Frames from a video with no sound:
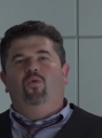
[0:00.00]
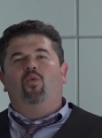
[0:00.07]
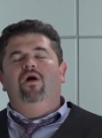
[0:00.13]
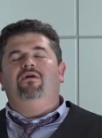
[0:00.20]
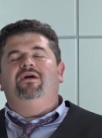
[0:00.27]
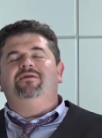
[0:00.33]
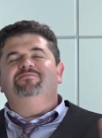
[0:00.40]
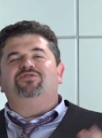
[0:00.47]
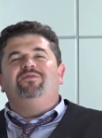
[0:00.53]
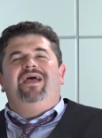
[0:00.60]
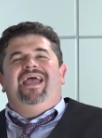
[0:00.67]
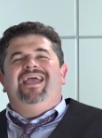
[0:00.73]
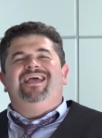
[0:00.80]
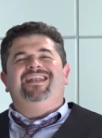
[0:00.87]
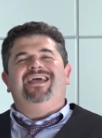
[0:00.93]
Welcome to
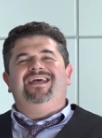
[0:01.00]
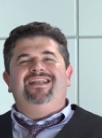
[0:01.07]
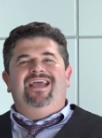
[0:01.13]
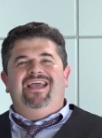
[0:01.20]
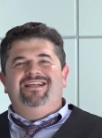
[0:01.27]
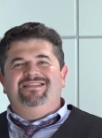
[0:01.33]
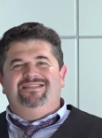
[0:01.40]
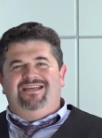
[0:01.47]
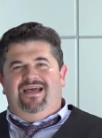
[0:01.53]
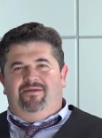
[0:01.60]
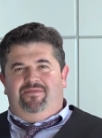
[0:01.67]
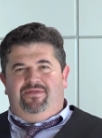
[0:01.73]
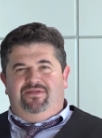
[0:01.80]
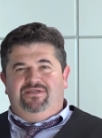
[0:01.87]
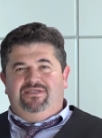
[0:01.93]
ANN In
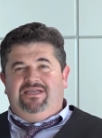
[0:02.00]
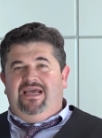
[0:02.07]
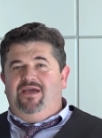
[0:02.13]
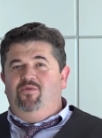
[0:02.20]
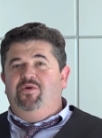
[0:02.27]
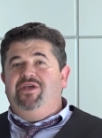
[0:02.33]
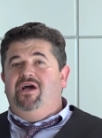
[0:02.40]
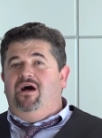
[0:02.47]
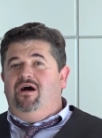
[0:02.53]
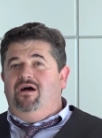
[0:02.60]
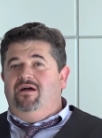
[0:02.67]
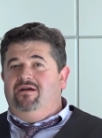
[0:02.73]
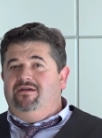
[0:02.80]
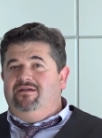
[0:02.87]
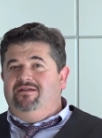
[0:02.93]
Depth. Today we
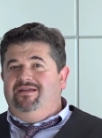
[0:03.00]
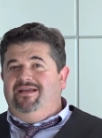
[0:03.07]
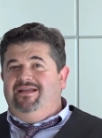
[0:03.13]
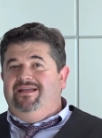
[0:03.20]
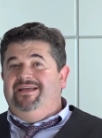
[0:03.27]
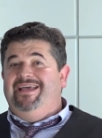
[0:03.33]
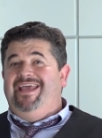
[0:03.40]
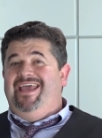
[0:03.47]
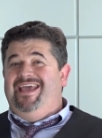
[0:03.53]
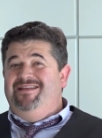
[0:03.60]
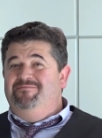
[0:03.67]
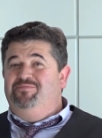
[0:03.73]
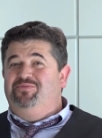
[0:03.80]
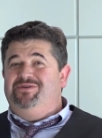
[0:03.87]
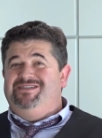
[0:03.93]
are
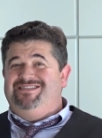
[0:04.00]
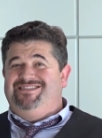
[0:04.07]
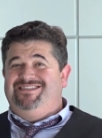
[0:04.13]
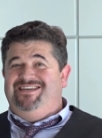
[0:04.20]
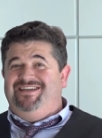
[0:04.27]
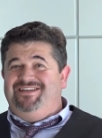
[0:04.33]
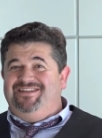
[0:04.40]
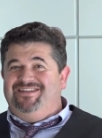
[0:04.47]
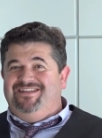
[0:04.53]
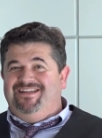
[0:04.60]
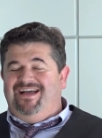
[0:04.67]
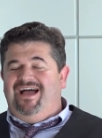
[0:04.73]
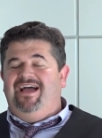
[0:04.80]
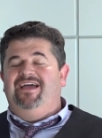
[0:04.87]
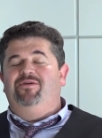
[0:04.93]
in Brazil.
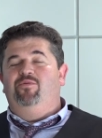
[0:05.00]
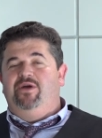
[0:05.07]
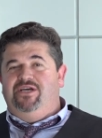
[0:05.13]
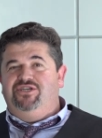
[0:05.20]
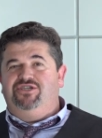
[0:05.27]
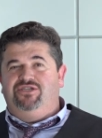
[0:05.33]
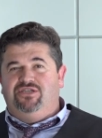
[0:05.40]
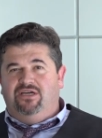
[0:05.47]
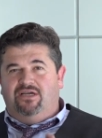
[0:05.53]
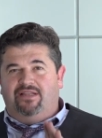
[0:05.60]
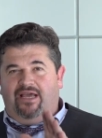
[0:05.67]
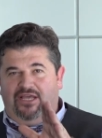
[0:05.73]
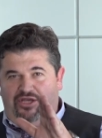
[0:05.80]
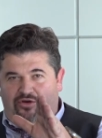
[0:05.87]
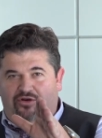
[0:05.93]
I wish
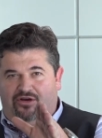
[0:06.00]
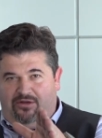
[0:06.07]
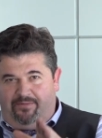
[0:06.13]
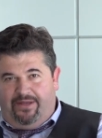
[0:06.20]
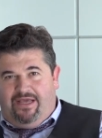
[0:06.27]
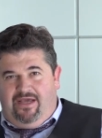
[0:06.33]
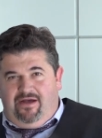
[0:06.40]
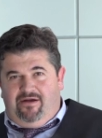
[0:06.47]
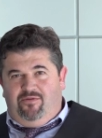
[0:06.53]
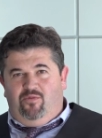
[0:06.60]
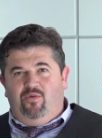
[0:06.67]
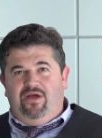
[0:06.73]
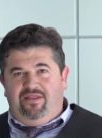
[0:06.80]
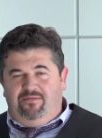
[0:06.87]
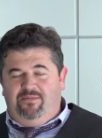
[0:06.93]
that you could be here
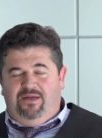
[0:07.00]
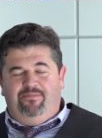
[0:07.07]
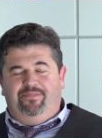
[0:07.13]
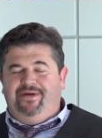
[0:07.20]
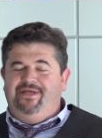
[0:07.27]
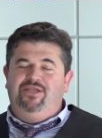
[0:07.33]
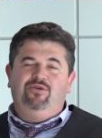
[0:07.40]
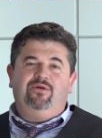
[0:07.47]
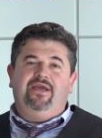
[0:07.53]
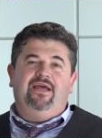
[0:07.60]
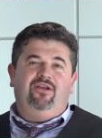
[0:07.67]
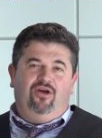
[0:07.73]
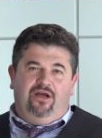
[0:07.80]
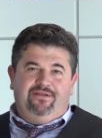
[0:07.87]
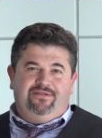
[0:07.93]
with me, but you
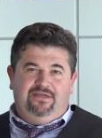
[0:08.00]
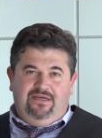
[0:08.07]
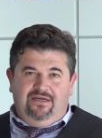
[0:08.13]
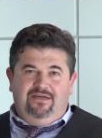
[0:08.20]
cannot.